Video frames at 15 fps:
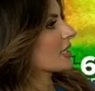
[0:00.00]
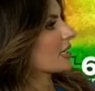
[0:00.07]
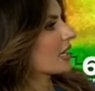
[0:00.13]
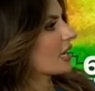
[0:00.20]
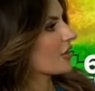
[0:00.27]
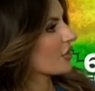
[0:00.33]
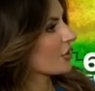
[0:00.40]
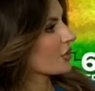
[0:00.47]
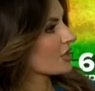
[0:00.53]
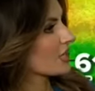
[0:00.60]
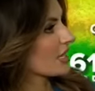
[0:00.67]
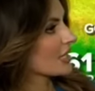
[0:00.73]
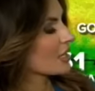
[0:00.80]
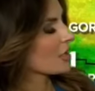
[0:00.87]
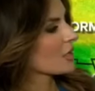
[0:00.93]
going to get for those
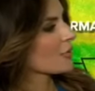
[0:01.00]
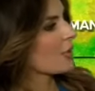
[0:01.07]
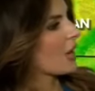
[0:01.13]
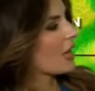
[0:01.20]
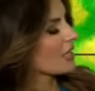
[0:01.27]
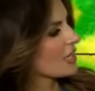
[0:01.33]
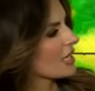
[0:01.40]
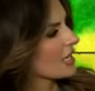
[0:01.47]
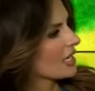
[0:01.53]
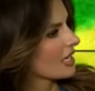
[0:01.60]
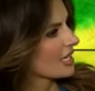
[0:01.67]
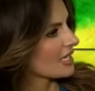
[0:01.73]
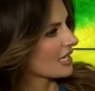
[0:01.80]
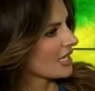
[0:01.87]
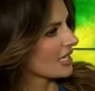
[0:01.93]
desert spots.
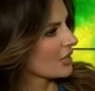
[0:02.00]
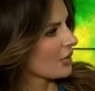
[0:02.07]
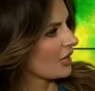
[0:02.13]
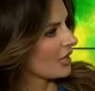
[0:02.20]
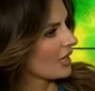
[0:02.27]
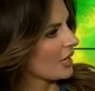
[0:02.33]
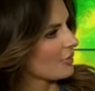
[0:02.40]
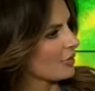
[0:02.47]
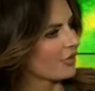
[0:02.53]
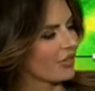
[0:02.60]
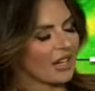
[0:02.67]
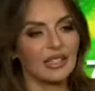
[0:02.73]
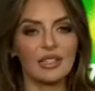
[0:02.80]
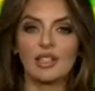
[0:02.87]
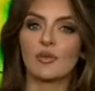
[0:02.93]
61 in Apple
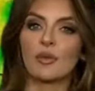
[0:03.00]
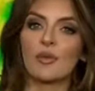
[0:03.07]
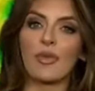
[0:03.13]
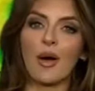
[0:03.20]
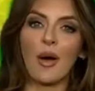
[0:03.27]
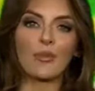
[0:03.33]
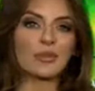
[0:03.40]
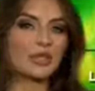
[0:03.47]
Valley, though, but Palm